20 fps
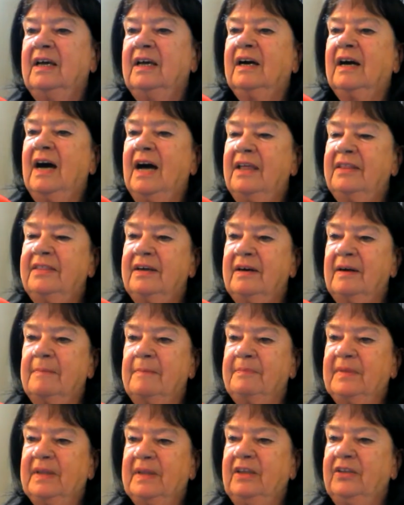
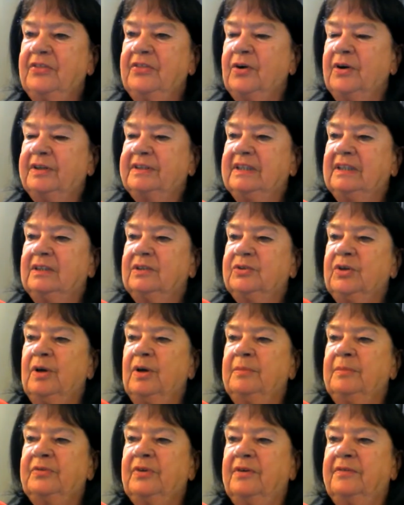Rather, he thought in
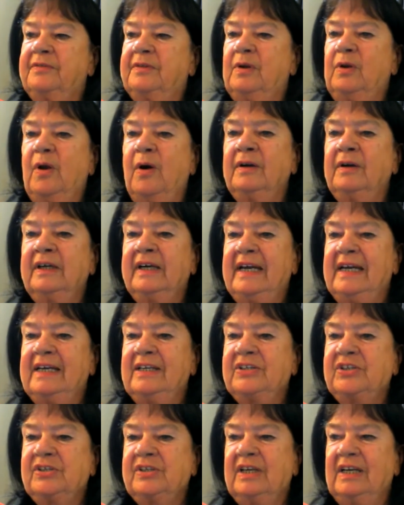terms of the
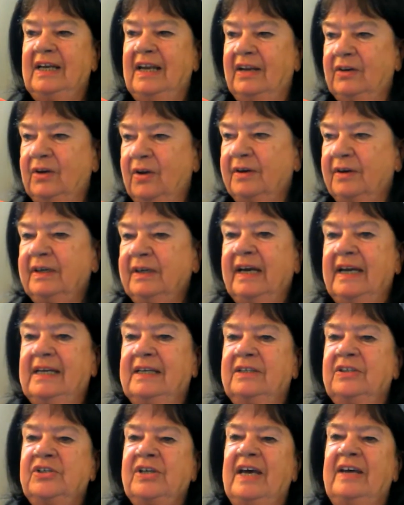long
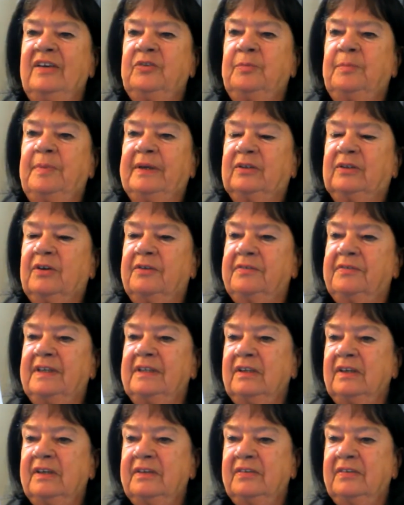range aspect of
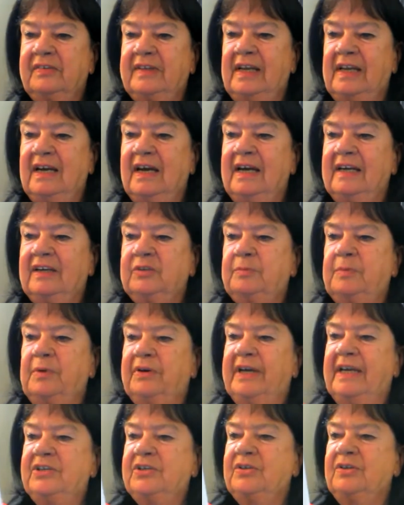interstellar
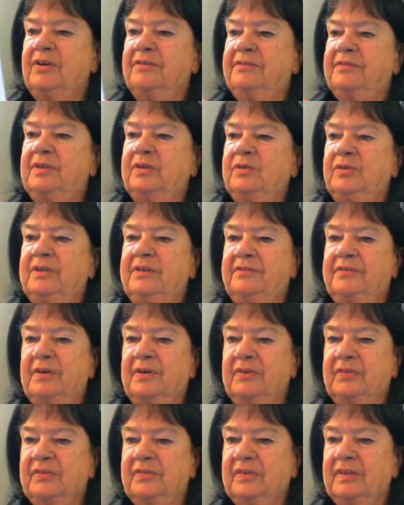exploration of the
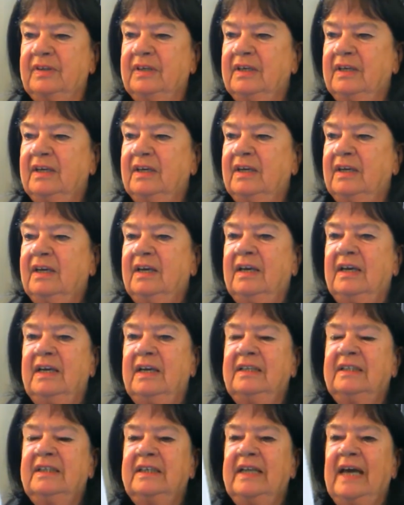universe.
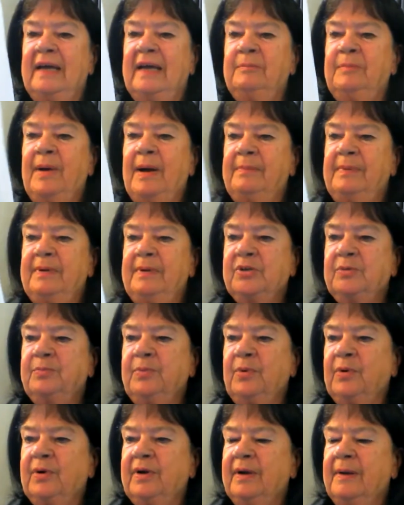In an unpublished
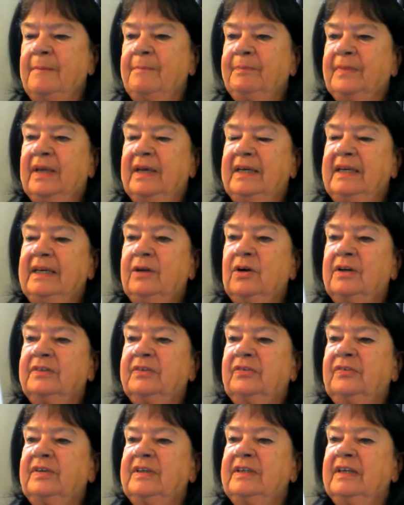book, he
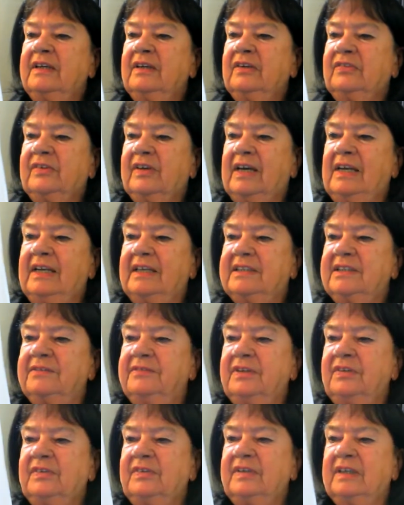considers
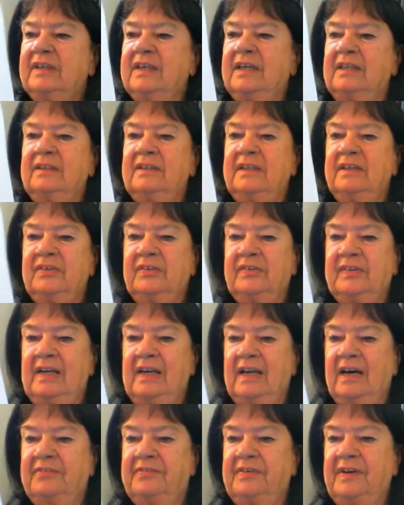relativistic
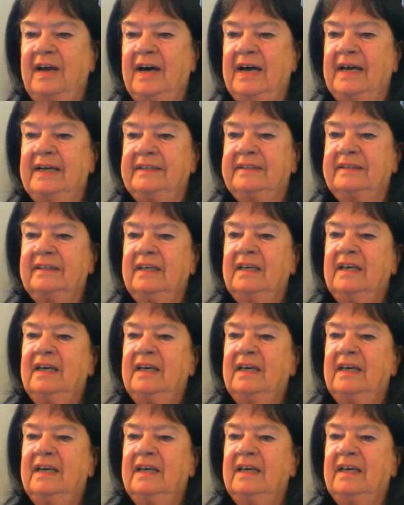interstellar flight,